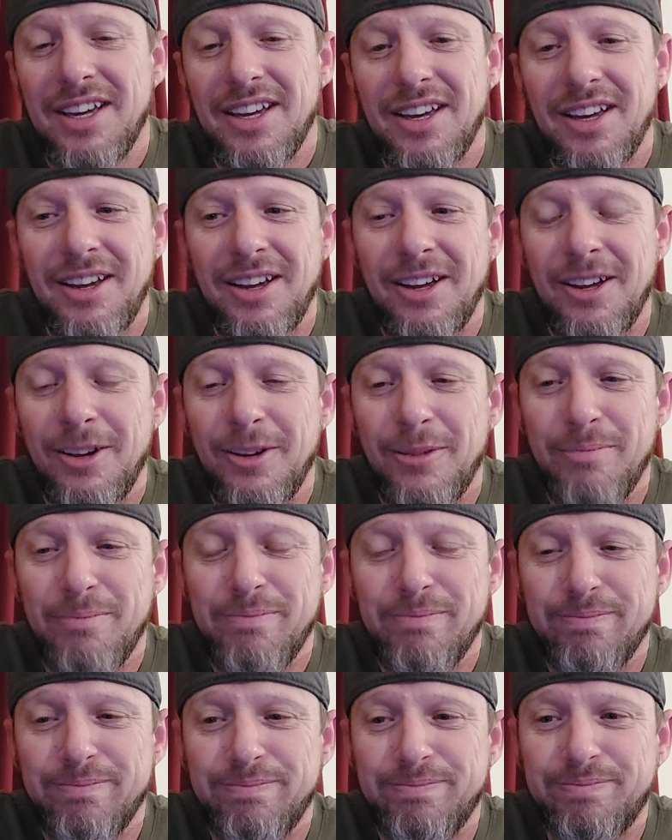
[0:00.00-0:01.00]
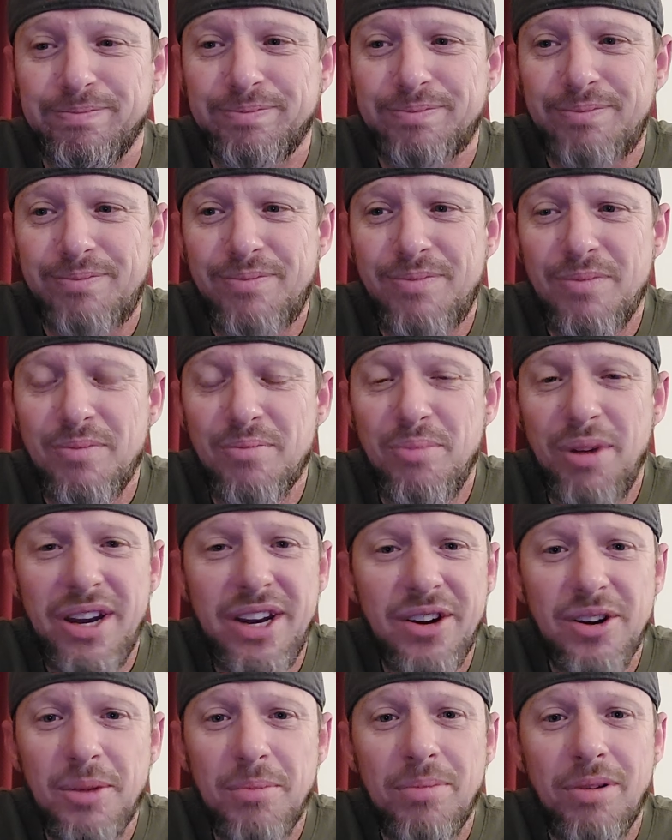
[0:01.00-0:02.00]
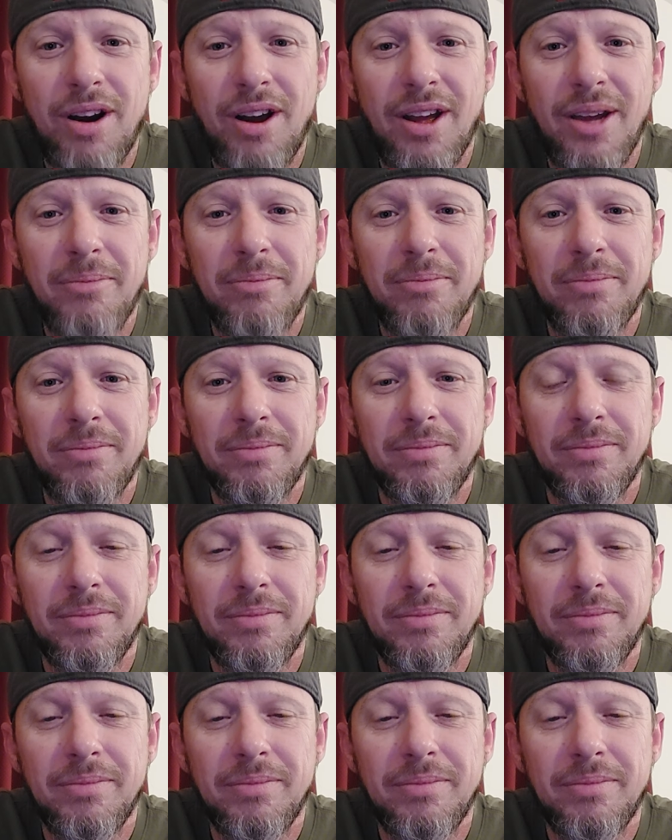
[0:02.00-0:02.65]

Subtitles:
Um, but here at Prime,